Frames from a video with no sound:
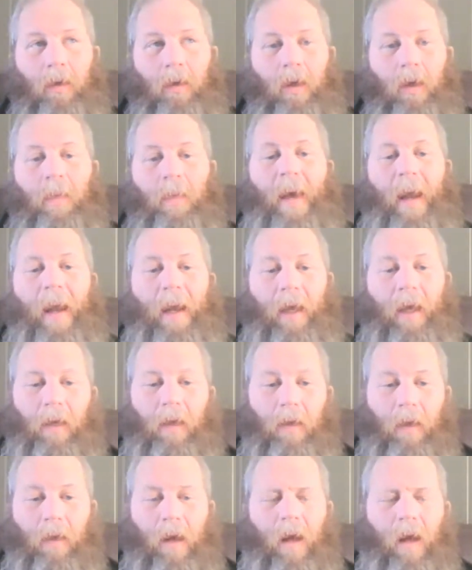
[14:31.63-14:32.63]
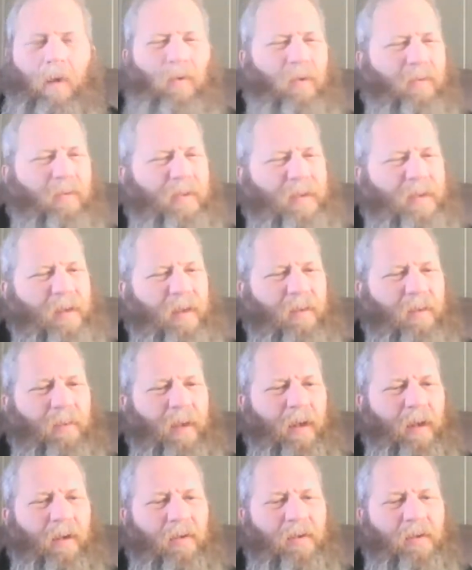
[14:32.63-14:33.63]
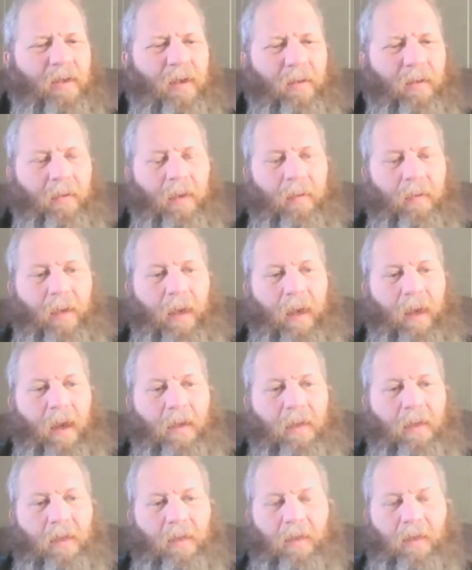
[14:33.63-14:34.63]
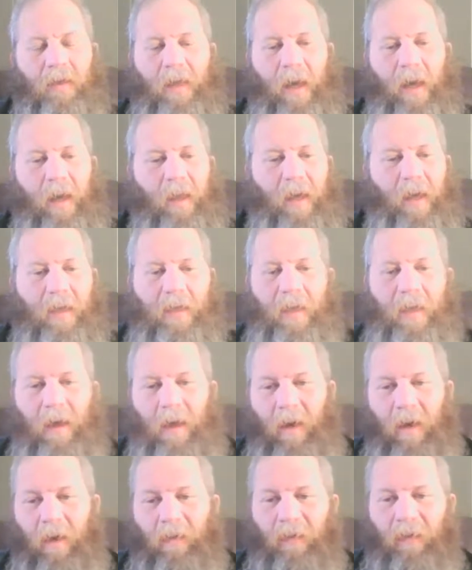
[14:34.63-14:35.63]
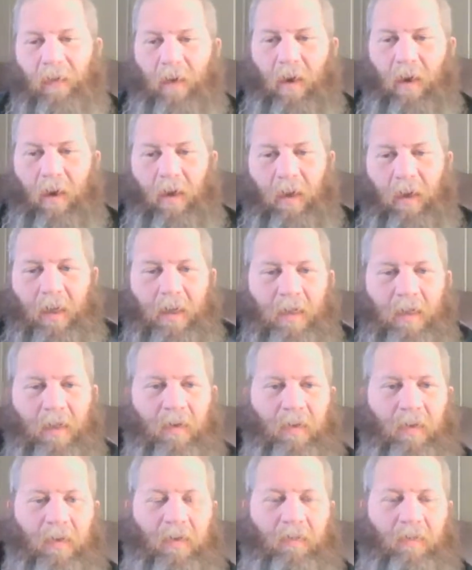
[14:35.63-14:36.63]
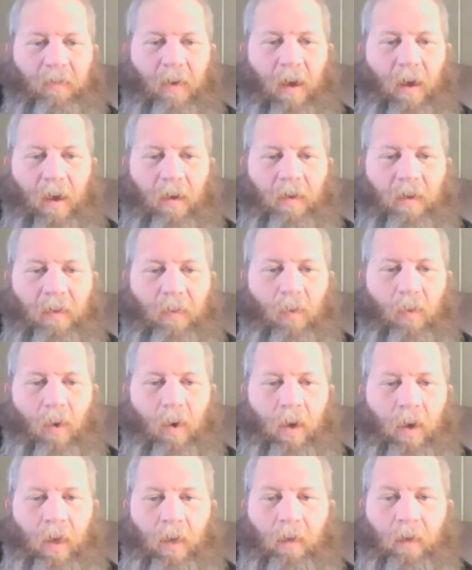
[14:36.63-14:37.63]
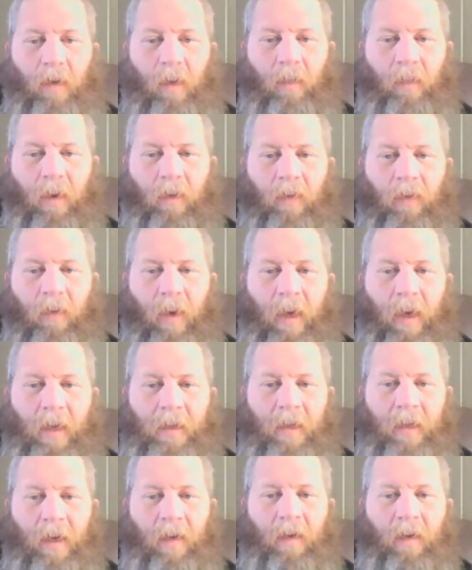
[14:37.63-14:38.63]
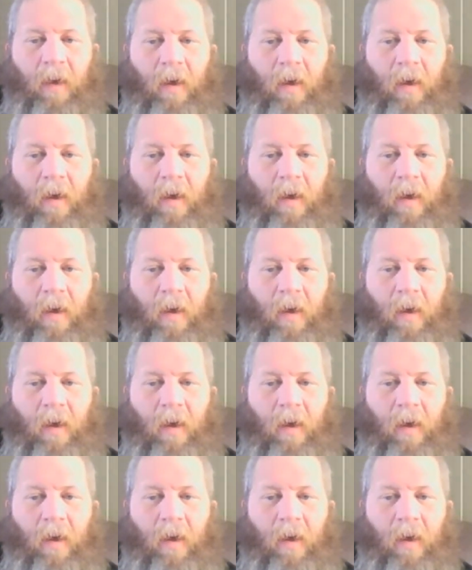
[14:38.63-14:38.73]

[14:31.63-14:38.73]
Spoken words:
committee, I don't know if it's in committee or subcommittee. I just looked at it last night and I've forgotten because there was kind of some wording both ways. And